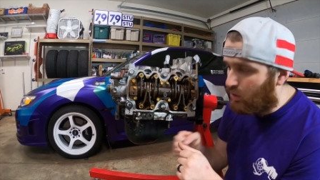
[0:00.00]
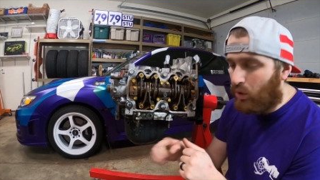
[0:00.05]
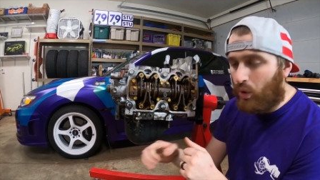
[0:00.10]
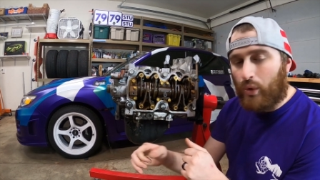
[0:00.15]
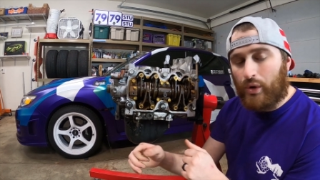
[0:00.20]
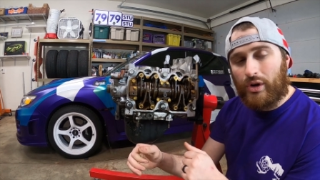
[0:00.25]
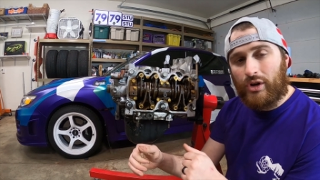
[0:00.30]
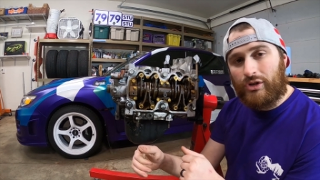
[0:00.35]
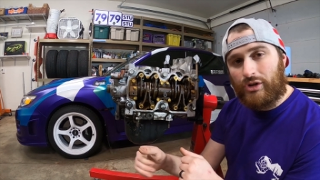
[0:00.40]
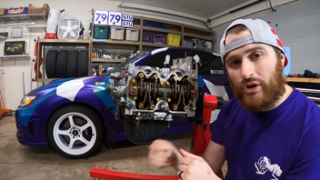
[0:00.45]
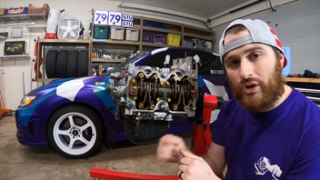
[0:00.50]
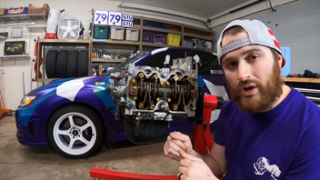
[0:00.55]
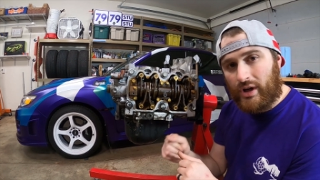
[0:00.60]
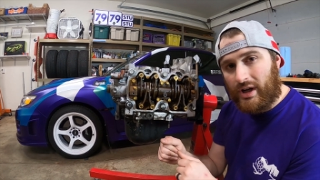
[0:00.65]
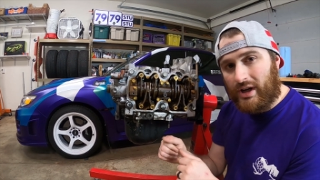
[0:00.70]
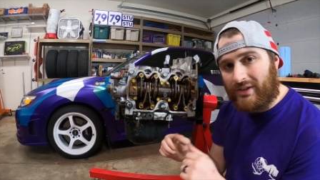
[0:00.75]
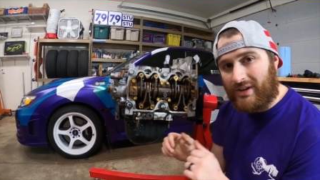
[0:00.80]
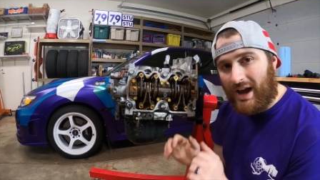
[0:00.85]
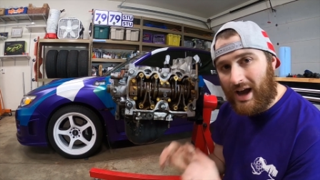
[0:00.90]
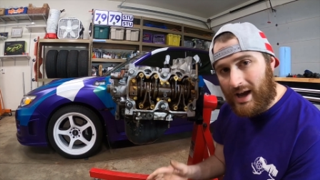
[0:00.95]
a quarter turn
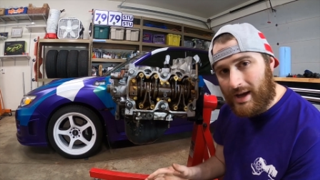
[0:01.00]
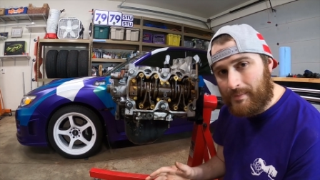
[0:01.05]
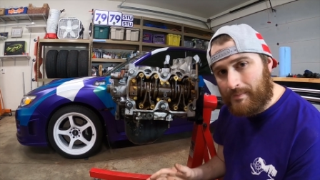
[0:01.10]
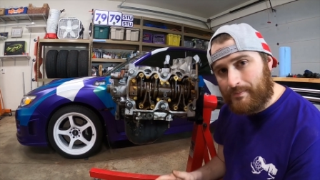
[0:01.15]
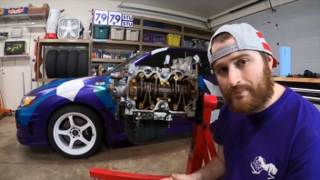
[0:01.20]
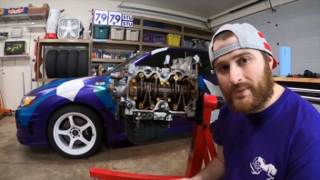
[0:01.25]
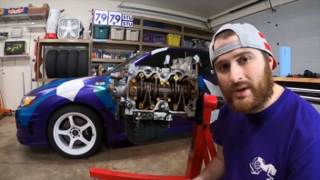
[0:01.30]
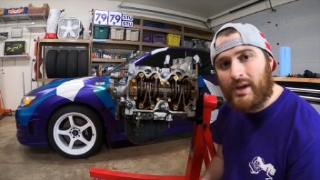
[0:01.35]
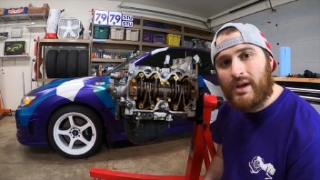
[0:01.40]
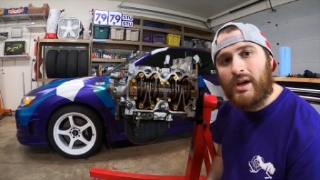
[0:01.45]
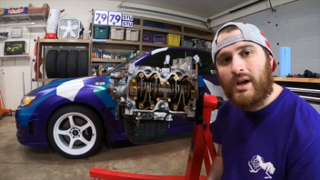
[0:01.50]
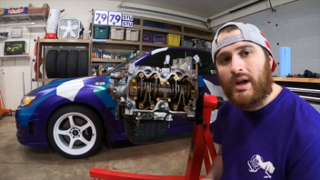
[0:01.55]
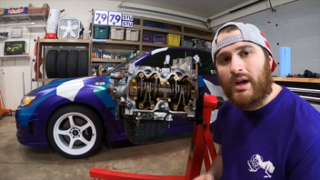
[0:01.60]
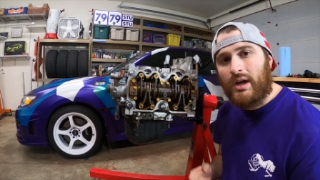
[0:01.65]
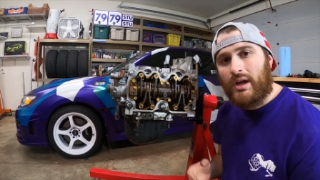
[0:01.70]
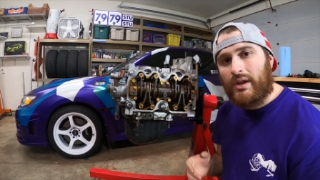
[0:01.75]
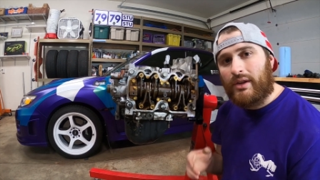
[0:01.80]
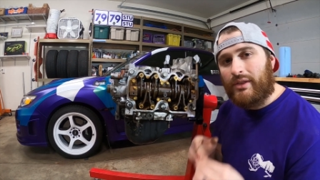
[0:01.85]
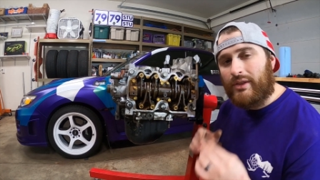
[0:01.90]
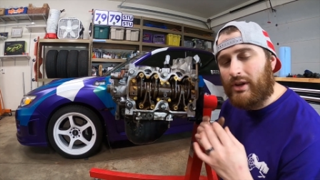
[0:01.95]
at a time.
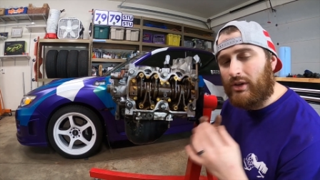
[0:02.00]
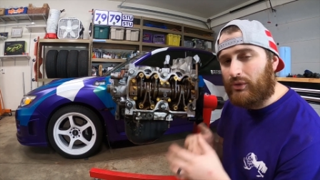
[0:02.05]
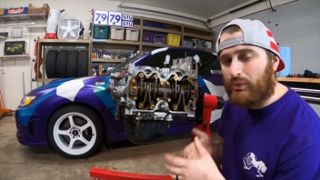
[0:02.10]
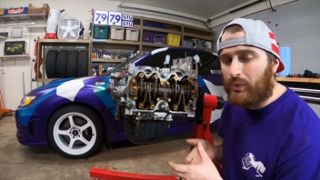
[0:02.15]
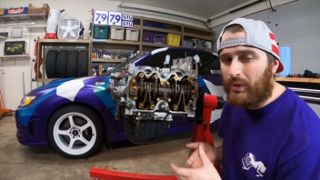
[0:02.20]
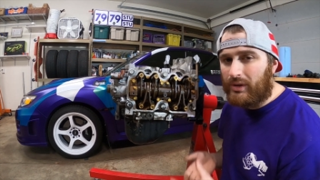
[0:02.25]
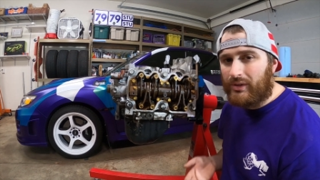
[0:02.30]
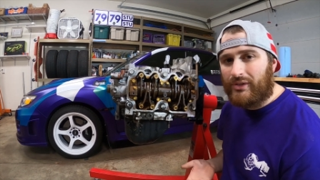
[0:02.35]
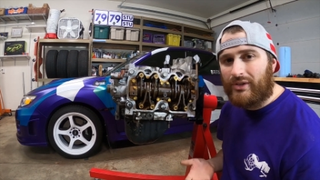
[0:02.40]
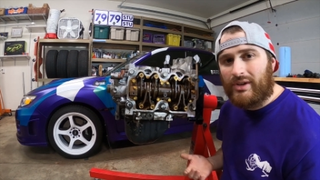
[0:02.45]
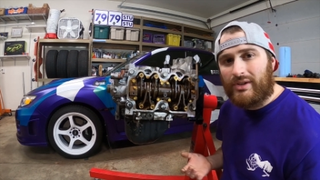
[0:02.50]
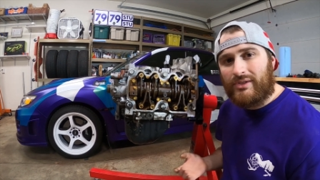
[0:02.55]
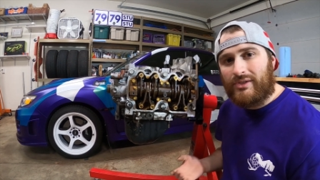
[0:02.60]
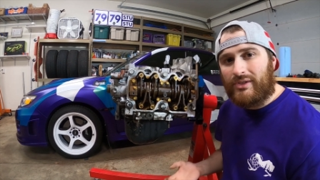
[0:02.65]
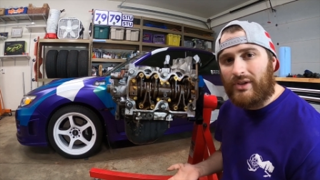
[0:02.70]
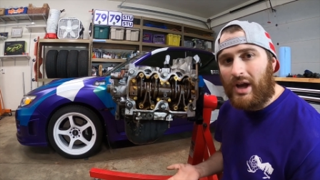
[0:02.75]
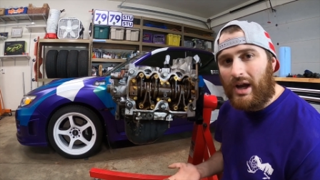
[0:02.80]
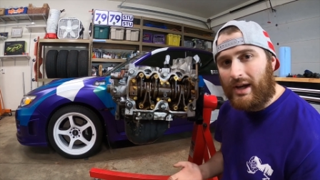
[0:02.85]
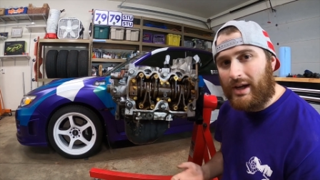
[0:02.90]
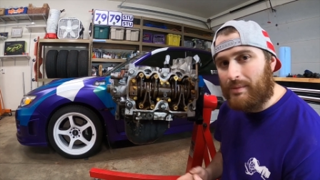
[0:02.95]
These ones,
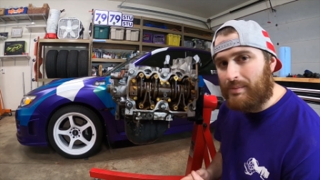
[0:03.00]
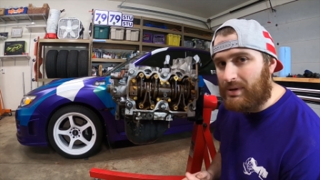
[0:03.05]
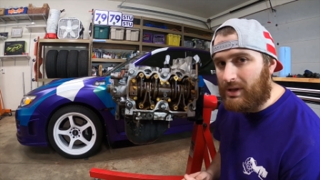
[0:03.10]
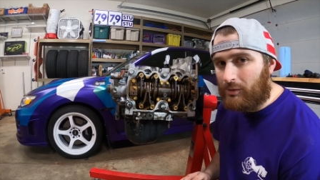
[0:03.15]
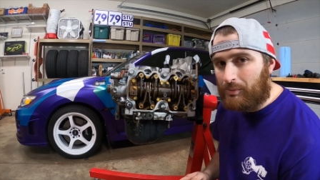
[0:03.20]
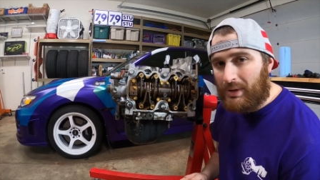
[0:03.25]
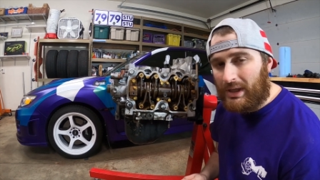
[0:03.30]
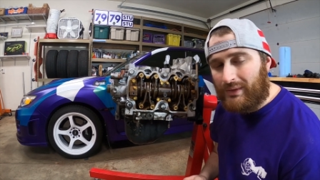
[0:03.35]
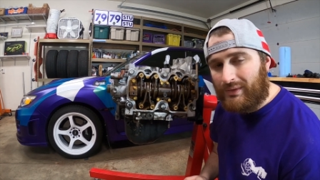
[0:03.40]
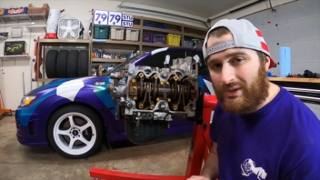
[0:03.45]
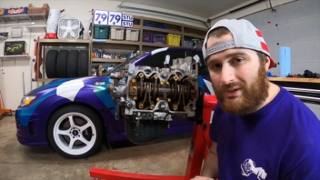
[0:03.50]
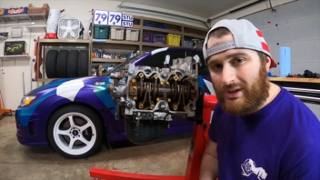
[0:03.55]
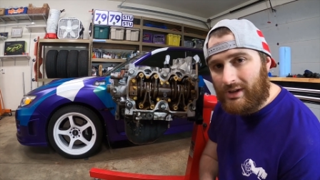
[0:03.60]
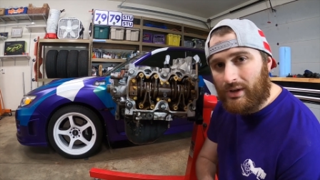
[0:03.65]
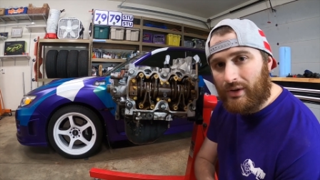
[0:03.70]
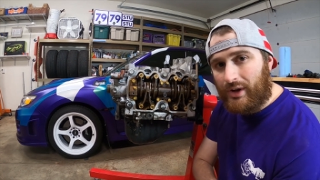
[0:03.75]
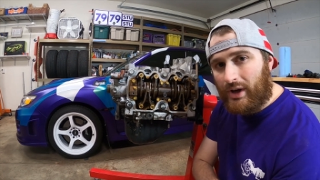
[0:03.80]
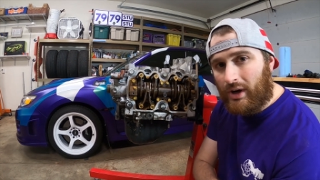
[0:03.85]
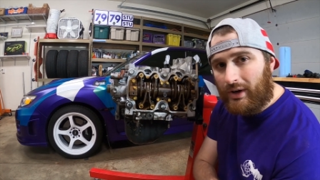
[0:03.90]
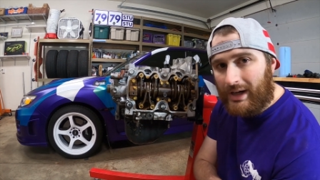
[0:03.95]
it's not gonna be as big of a
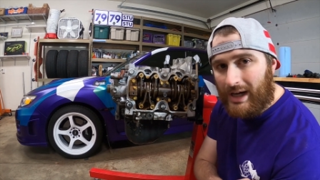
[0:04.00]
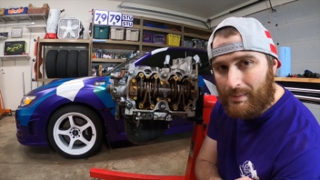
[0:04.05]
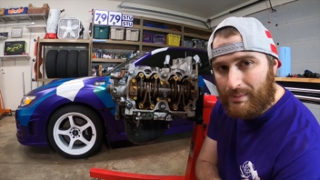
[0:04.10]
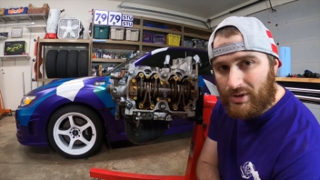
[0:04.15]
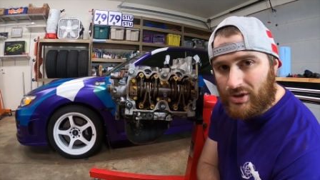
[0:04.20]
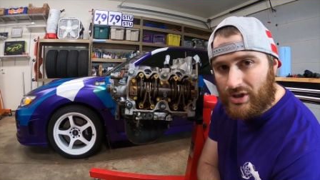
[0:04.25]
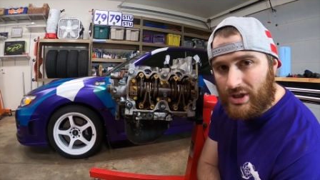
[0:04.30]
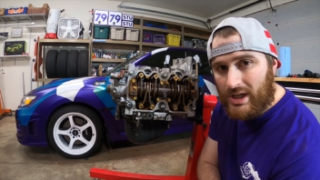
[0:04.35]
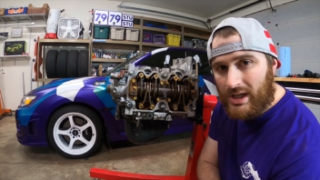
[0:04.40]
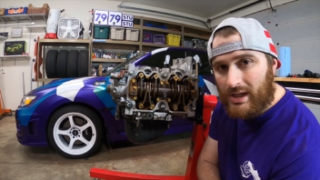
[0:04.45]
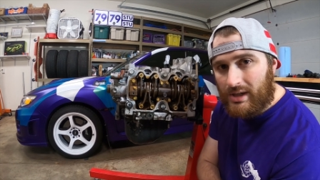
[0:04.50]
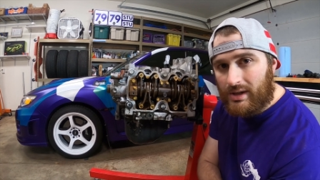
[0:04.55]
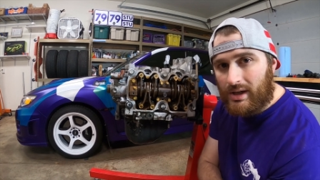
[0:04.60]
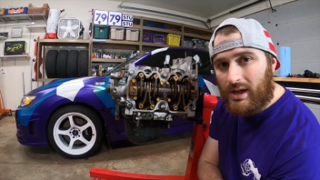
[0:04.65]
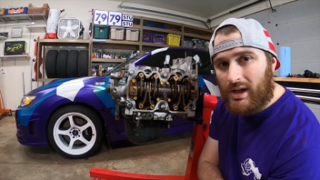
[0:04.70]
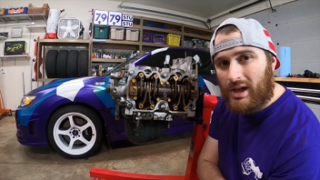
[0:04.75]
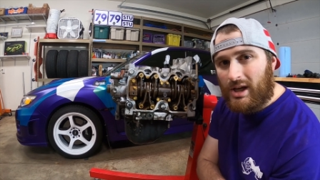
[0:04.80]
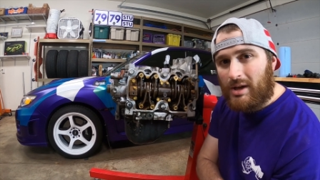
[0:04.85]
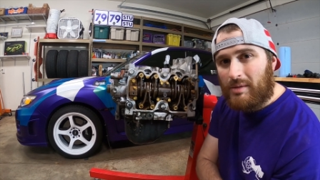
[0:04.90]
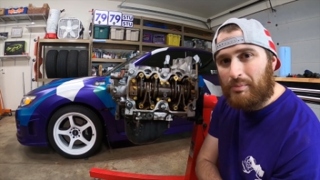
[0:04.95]
deal. They are getting machined.